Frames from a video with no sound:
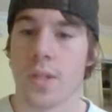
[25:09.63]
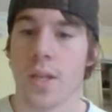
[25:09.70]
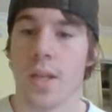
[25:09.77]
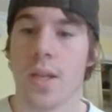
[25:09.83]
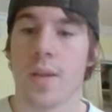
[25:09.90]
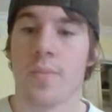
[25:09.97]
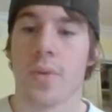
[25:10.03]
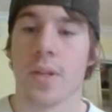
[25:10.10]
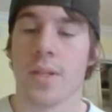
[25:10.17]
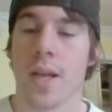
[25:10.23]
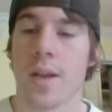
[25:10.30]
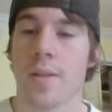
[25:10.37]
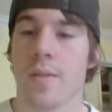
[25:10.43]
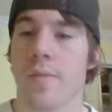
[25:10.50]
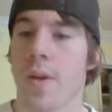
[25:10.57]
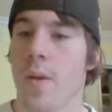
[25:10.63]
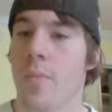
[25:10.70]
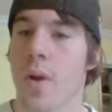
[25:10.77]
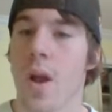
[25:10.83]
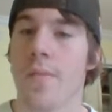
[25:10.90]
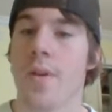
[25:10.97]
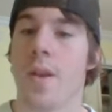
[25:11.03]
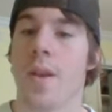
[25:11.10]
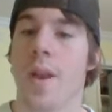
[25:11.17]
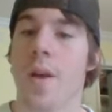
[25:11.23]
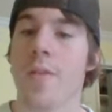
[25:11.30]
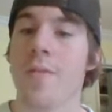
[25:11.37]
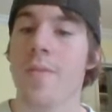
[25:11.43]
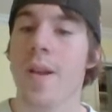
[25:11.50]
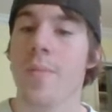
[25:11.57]
And he brings out the Vibrava,
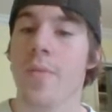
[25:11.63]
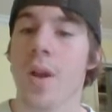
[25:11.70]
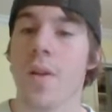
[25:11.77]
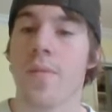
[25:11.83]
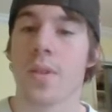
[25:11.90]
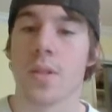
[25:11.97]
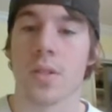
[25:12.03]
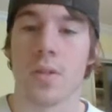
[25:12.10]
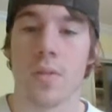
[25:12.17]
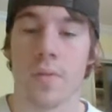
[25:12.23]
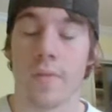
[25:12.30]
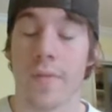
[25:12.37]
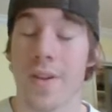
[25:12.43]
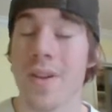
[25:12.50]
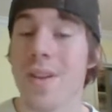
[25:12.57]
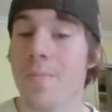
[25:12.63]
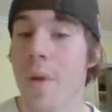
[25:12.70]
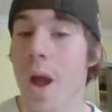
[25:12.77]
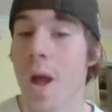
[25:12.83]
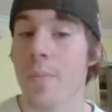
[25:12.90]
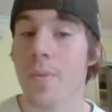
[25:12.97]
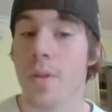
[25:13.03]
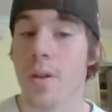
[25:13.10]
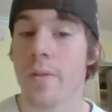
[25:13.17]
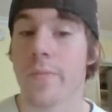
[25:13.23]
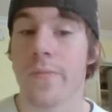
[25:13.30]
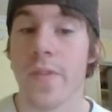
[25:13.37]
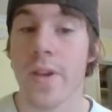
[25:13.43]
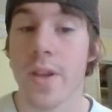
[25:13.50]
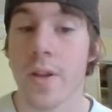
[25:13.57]
another Vibrava, so very popular
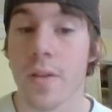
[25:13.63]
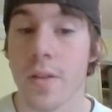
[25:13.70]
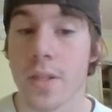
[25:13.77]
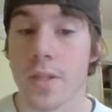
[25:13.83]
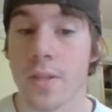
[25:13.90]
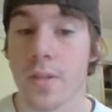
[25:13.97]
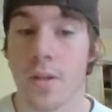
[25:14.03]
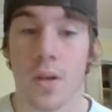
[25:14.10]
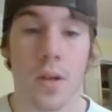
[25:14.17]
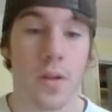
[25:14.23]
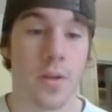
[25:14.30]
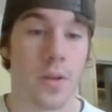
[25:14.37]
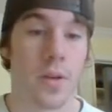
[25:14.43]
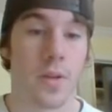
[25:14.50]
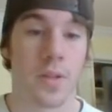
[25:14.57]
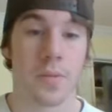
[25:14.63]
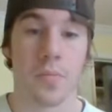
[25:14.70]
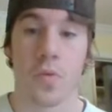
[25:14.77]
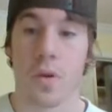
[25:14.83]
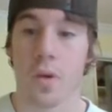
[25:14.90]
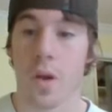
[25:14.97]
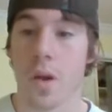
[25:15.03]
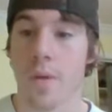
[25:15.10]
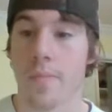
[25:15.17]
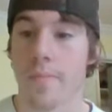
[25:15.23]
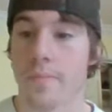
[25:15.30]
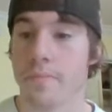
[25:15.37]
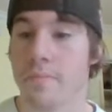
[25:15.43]
figure this during this World Cup.